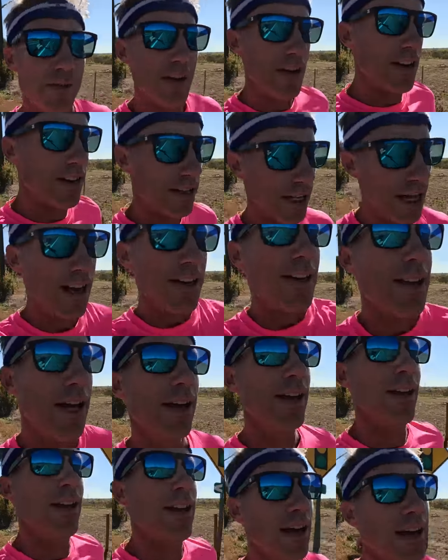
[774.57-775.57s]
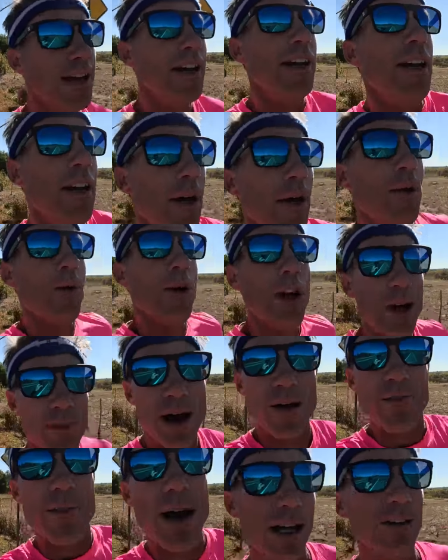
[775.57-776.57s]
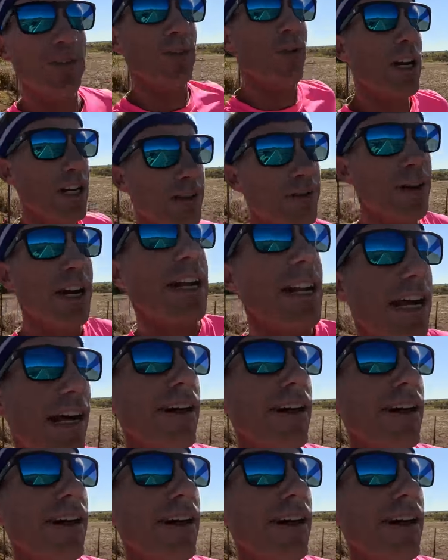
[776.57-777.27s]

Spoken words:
the finish line. We're at about mile 20 right